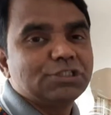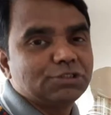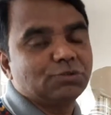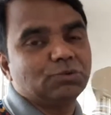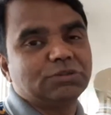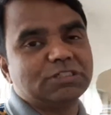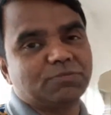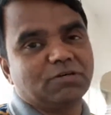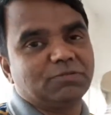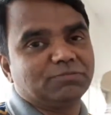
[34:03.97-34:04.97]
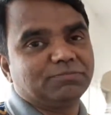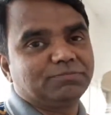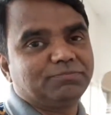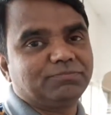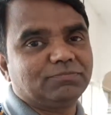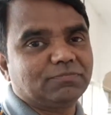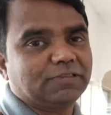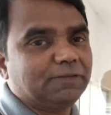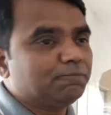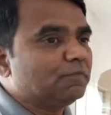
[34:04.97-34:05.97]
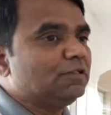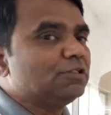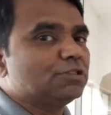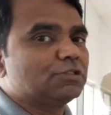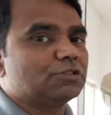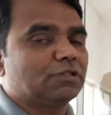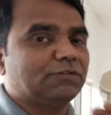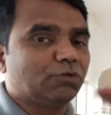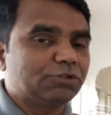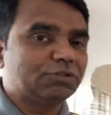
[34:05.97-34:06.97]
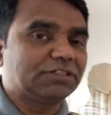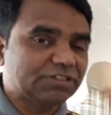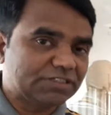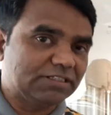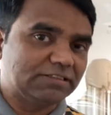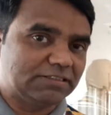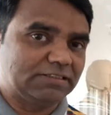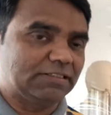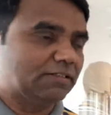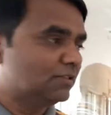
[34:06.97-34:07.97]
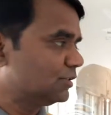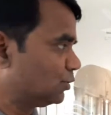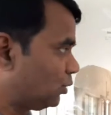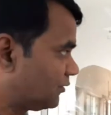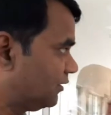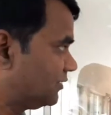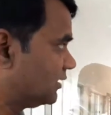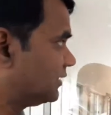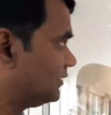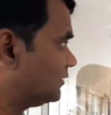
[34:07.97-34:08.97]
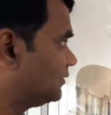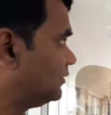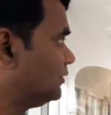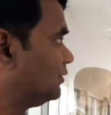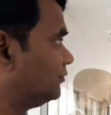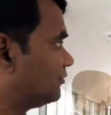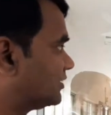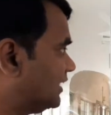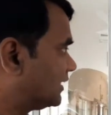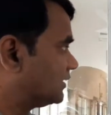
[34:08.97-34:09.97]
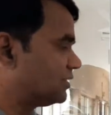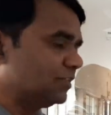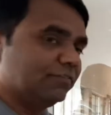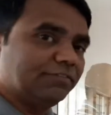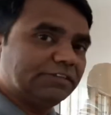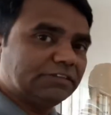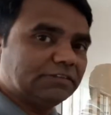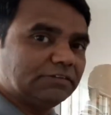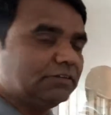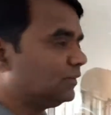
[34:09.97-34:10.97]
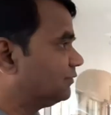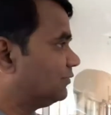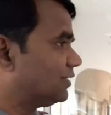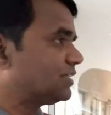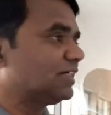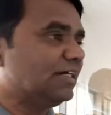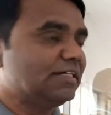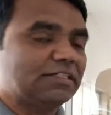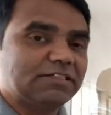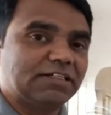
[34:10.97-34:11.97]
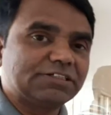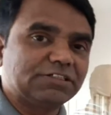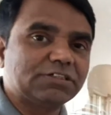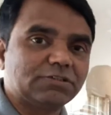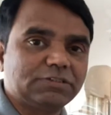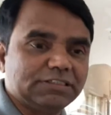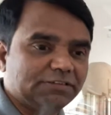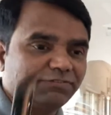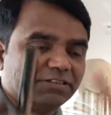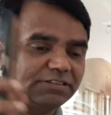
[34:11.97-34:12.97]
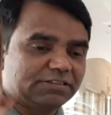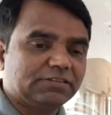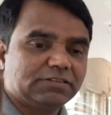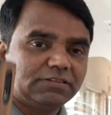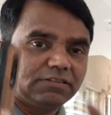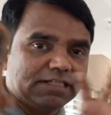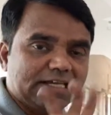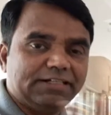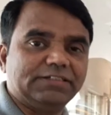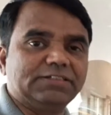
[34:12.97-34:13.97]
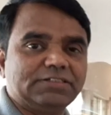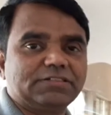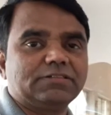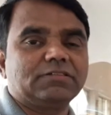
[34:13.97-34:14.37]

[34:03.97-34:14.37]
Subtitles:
you do this problem. Okay? So I want you to understand this again. So what we have done here, we have taken a surface, we have assigned directions to the different areas